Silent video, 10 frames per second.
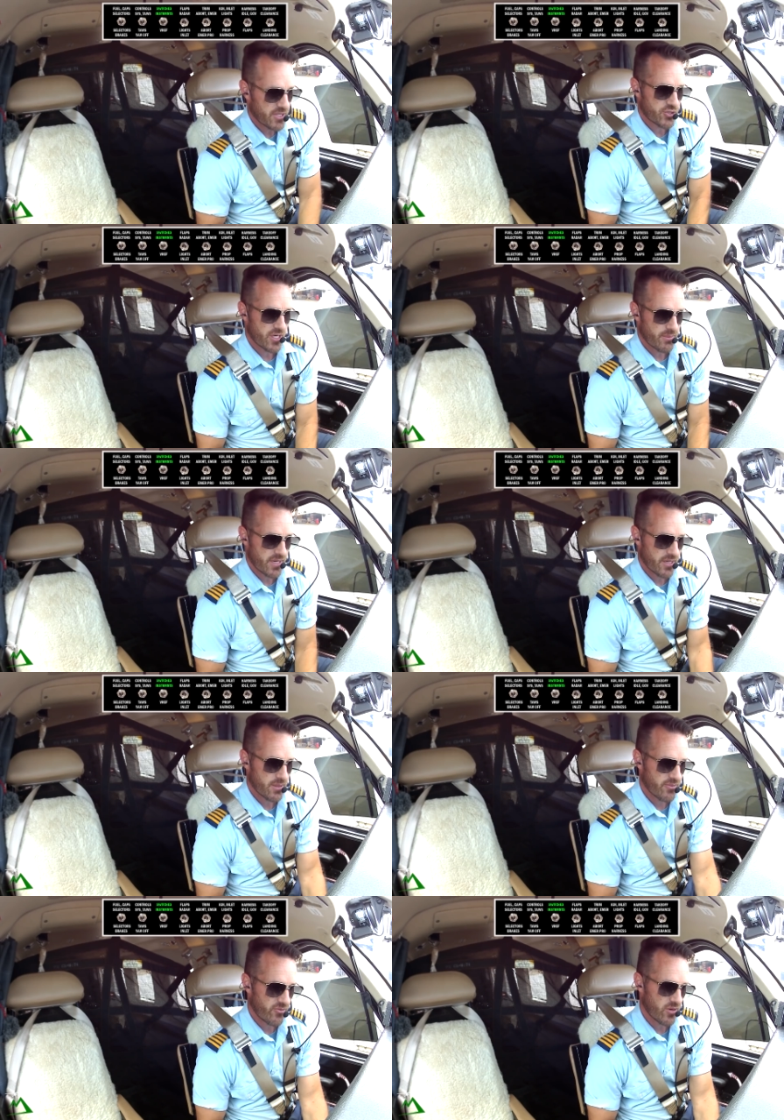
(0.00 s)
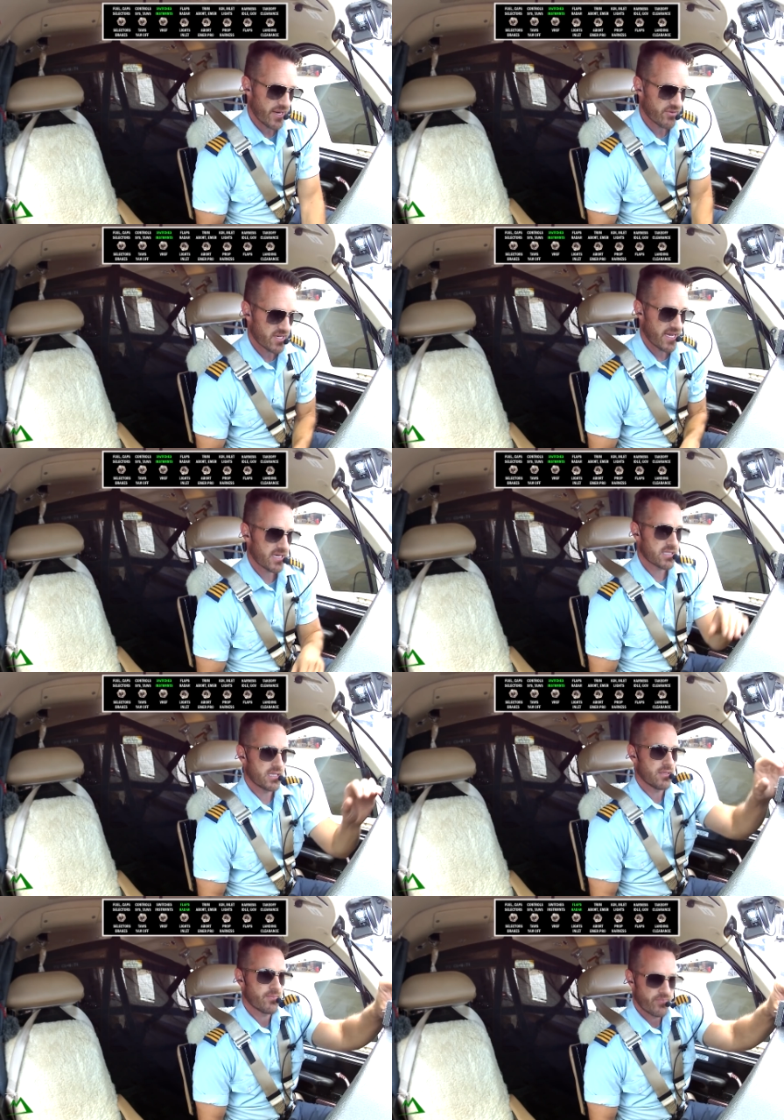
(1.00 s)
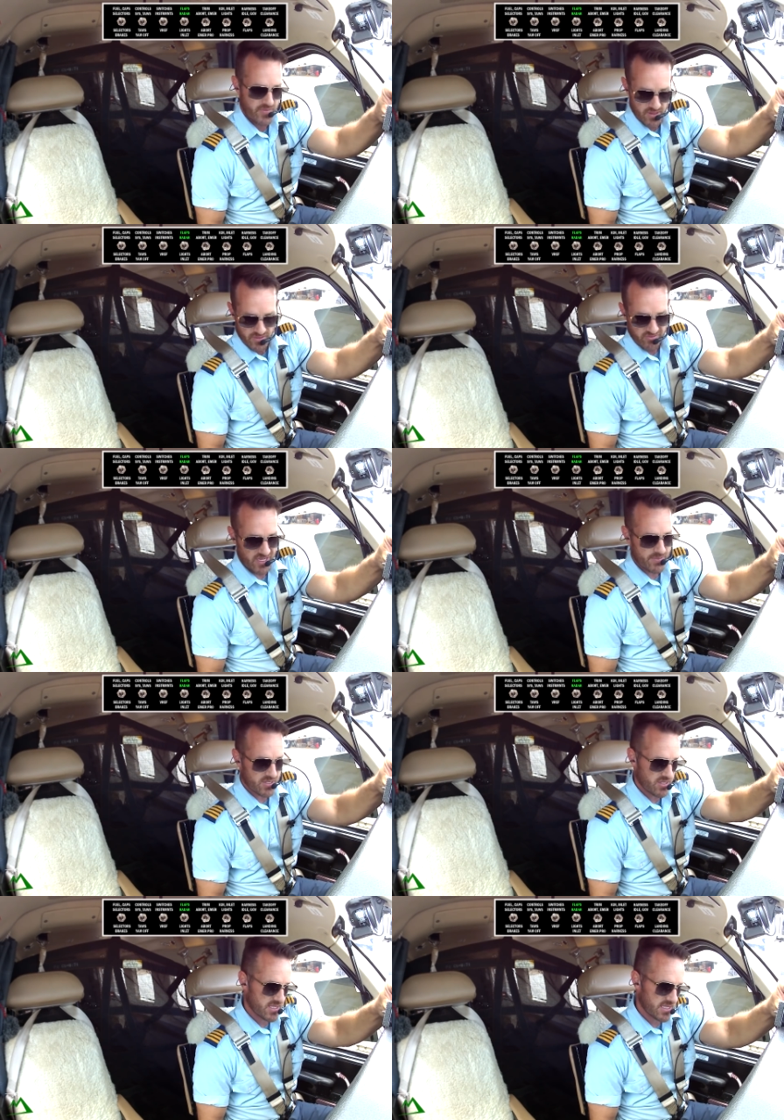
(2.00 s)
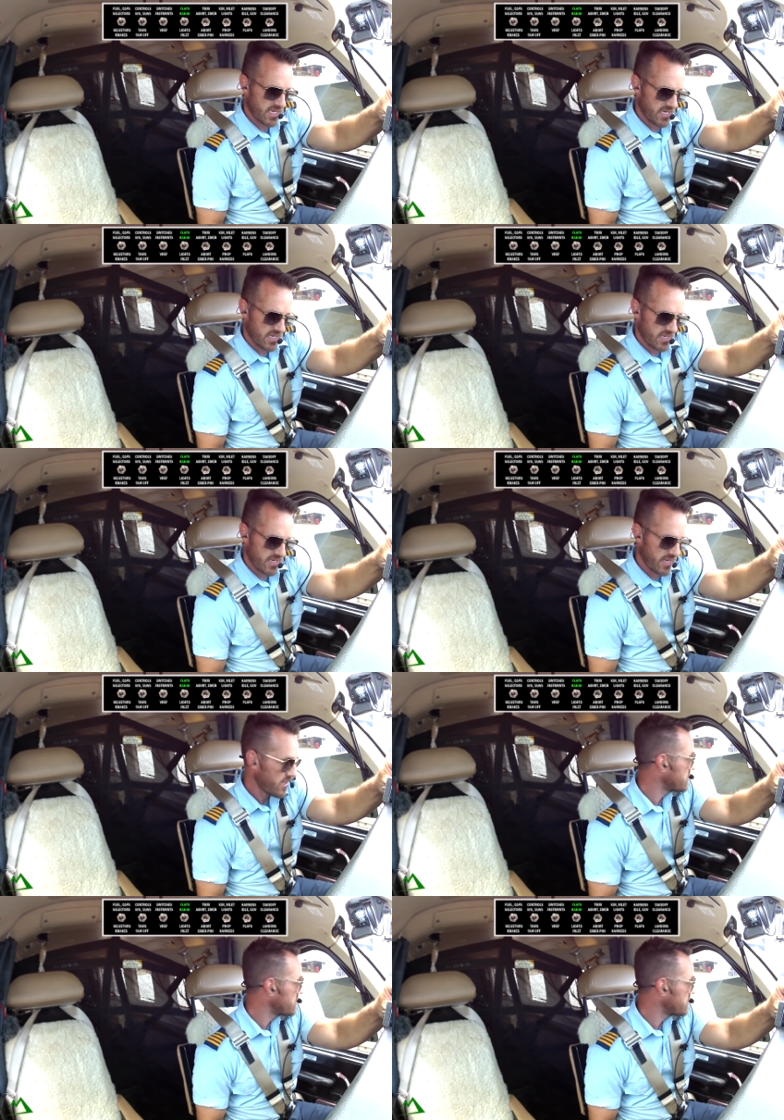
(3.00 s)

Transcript: trim here before I have to taxi. Flaps are set, indicated